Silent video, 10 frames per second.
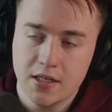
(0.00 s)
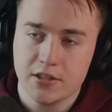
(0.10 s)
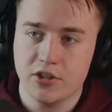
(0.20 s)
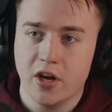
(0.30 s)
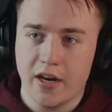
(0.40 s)

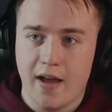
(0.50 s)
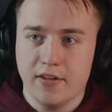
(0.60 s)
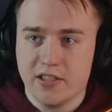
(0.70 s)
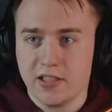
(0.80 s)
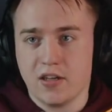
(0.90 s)
Do you not have
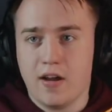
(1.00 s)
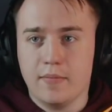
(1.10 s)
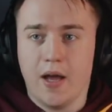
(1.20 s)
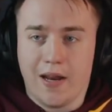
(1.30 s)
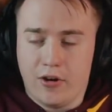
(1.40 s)
it set to
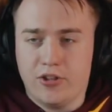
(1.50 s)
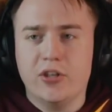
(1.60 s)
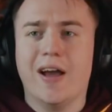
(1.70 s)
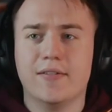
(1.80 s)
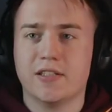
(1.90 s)
automatic, or do you
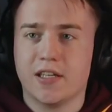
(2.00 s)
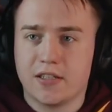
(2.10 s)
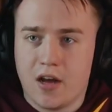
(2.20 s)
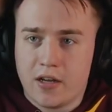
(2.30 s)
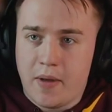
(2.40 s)
have it set to
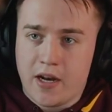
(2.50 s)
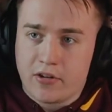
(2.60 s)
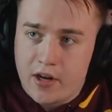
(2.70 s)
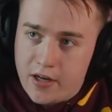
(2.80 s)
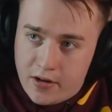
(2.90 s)
automatic
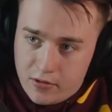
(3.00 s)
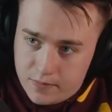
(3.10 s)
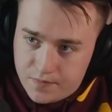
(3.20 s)
right now?